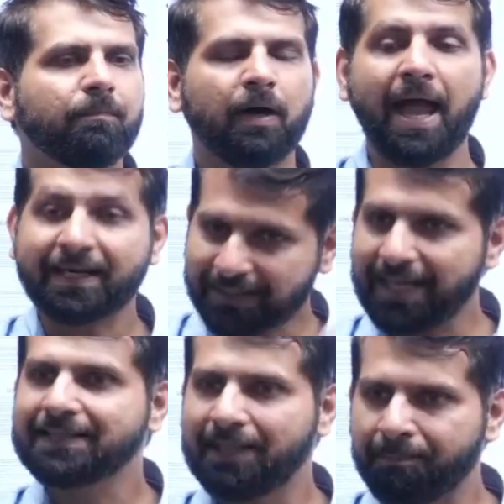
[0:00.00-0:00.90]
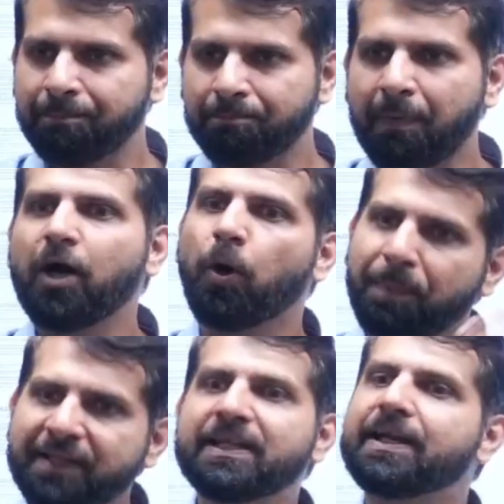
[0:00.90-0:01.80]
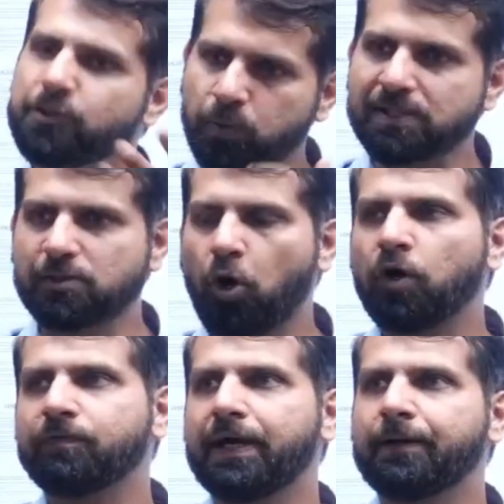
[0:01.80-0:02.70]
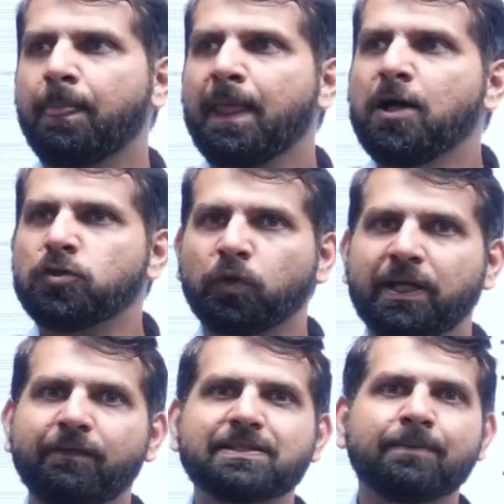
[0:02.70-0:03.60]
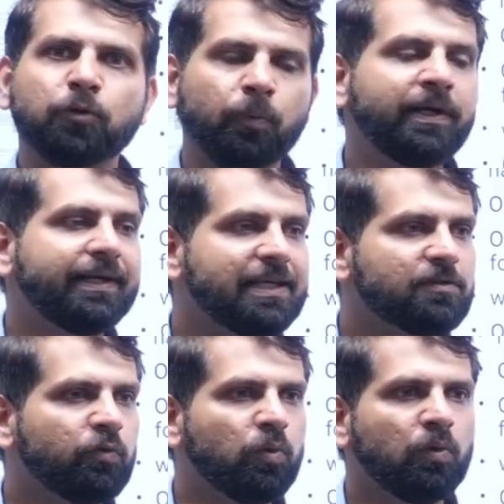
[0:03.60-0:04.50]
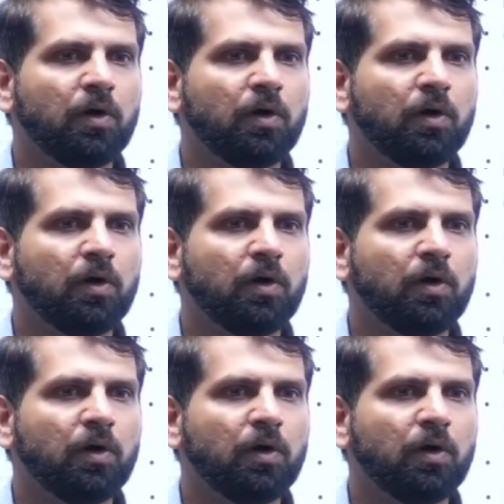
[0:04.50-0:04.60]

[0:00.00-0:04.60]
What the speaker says: act like them by adopting their rituals, all of that. So there were some communities who,